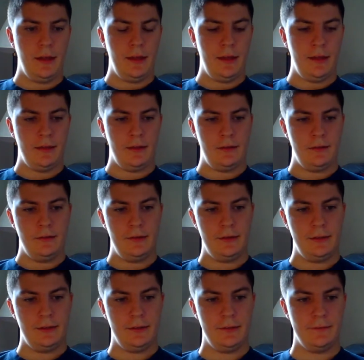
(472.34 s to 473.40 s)
And
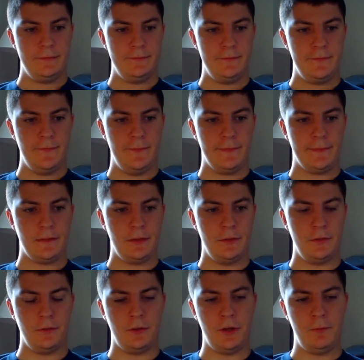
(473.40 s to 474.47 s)

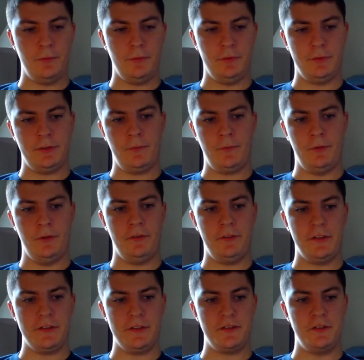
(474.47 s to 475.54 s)
a couple little
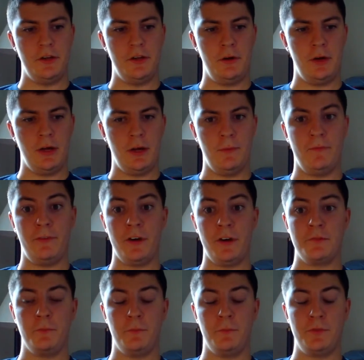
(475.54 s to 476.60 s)
things to note.
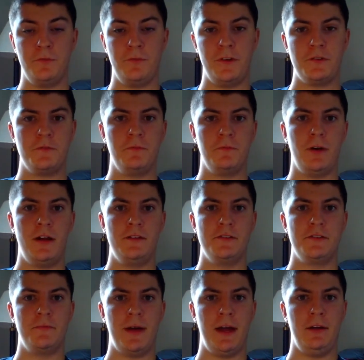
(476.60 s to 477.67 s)
True freshman
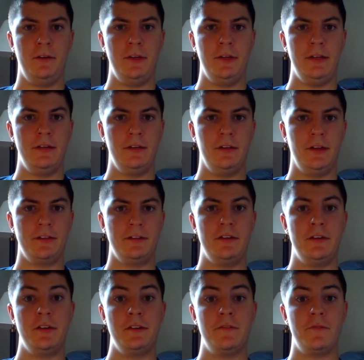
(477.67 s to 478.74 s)
Brandon Smiley
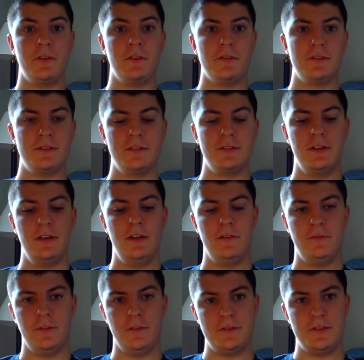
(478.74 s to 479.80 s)
collected his first
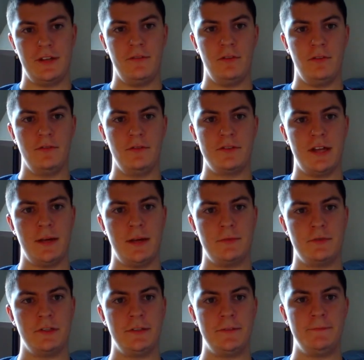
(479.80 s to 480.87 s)
ever
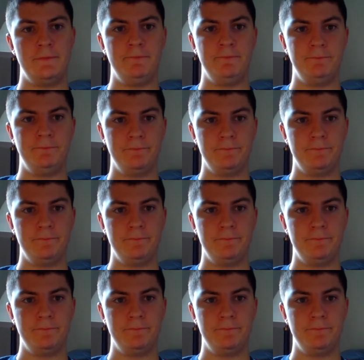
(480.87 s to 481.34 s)
reception.